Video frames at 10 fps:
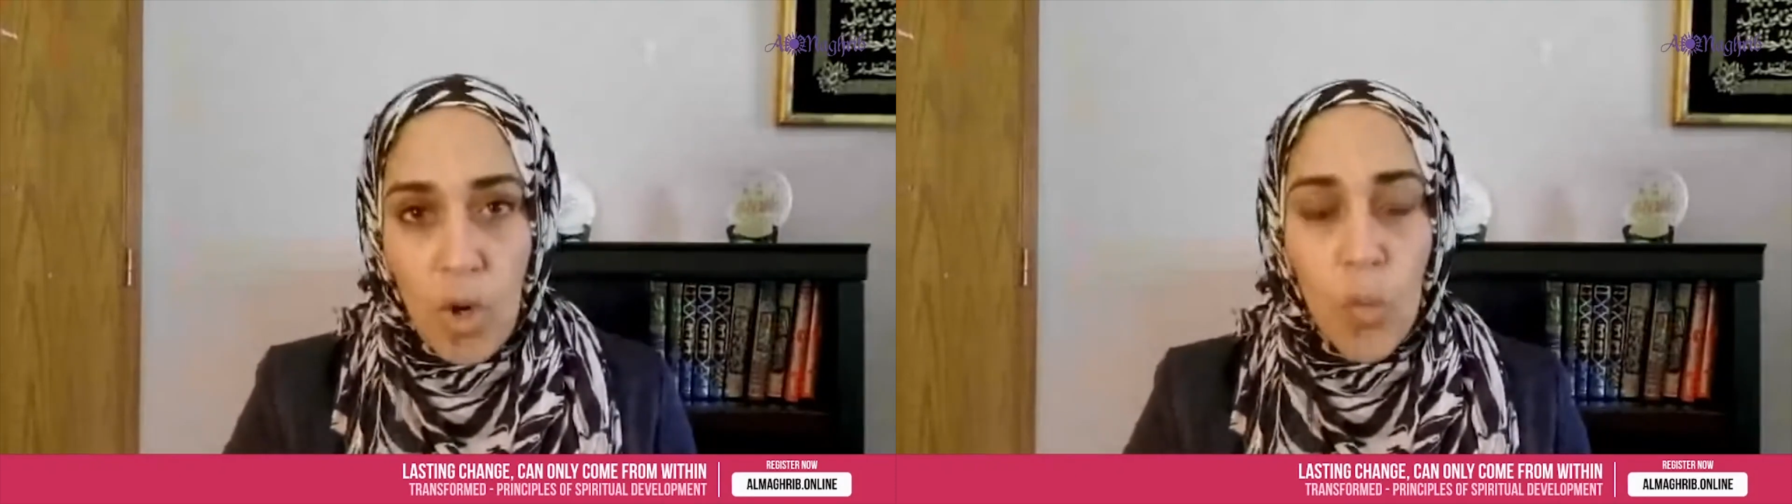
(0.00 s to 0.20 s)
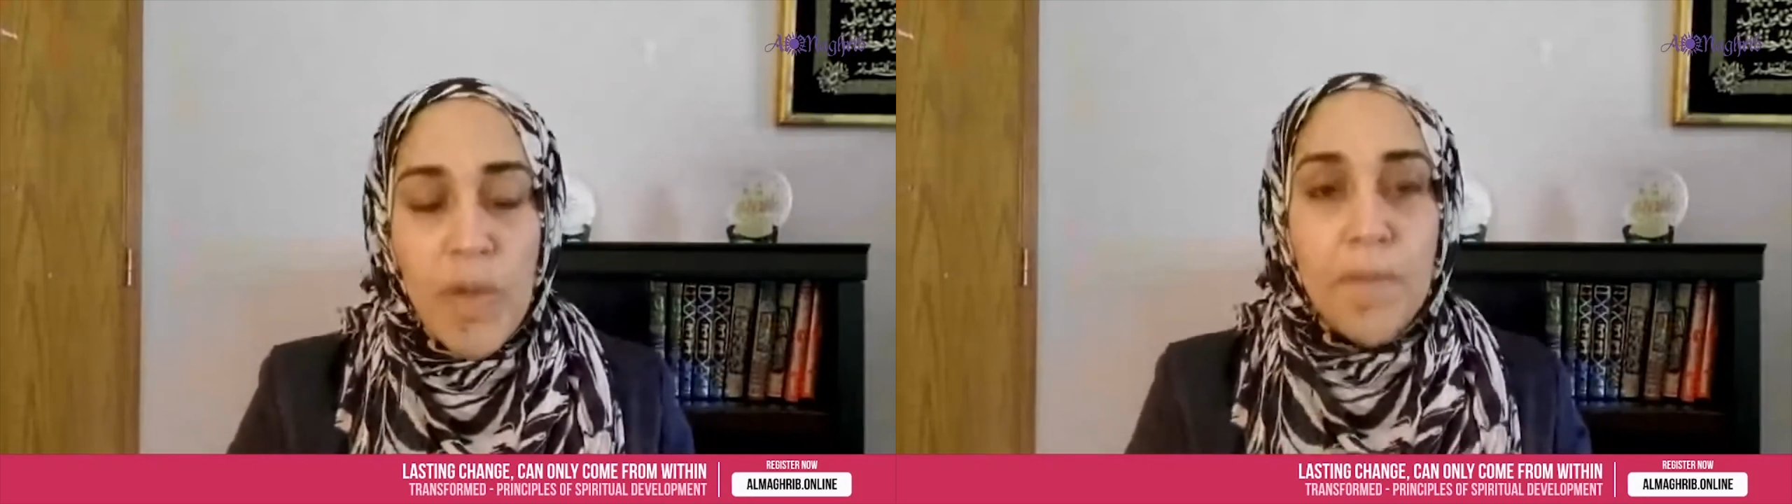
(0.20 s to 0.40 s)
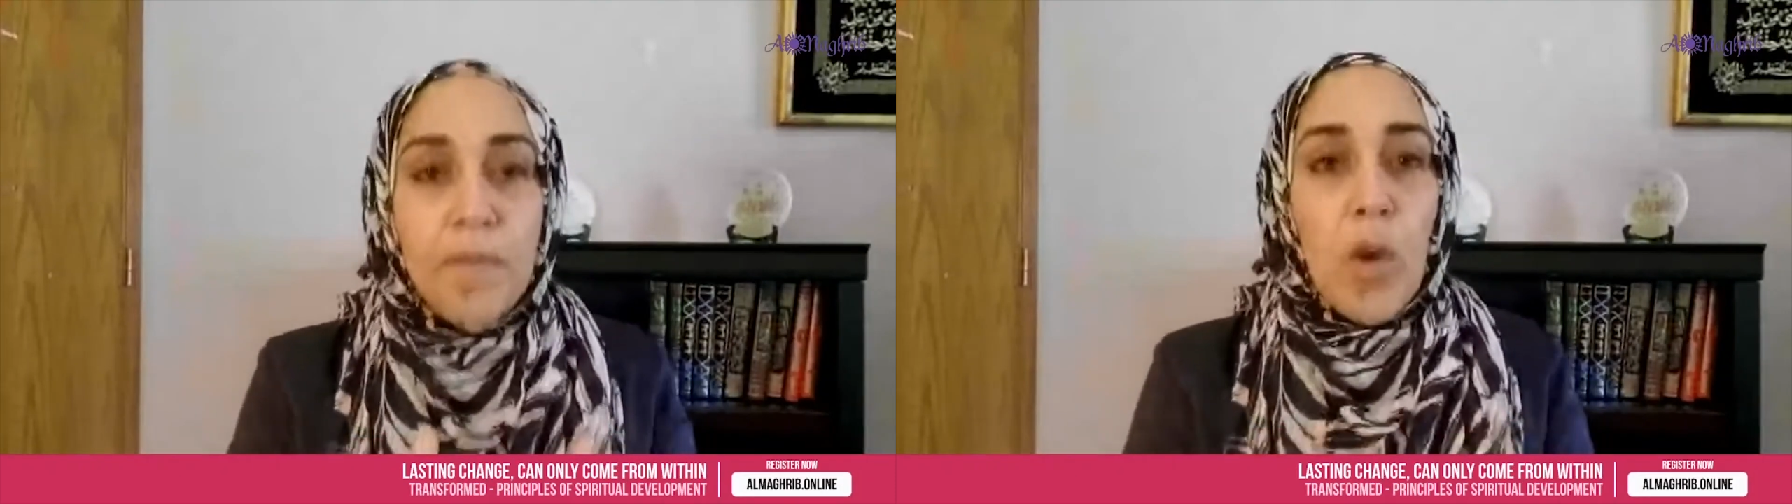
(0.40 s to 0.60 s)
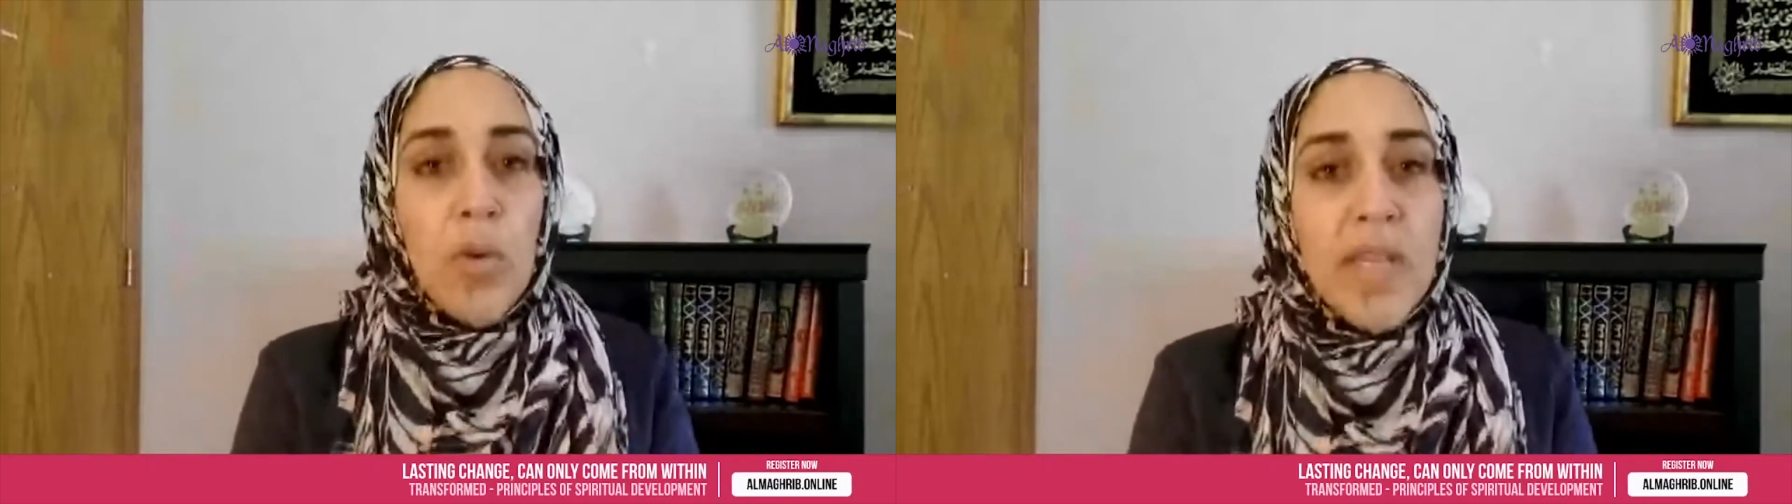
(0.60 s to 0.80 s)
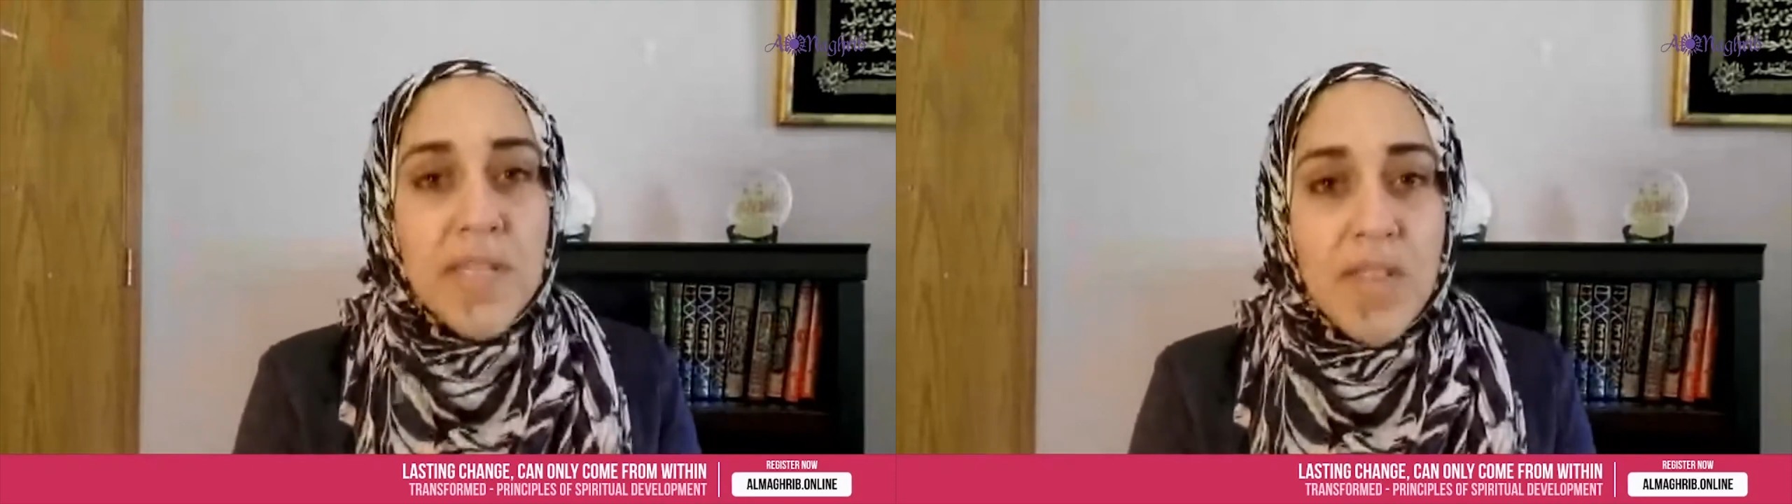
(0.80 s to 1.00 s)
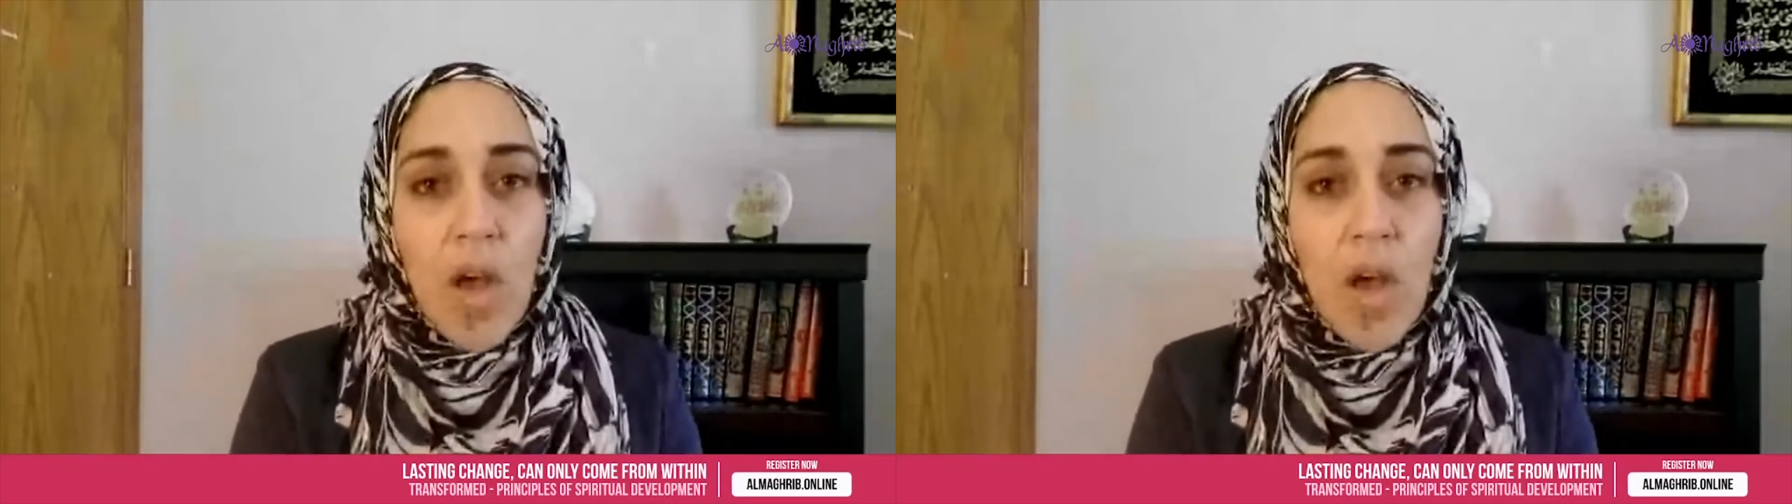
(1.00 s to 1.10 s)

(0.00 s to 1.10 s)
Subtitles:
or we focus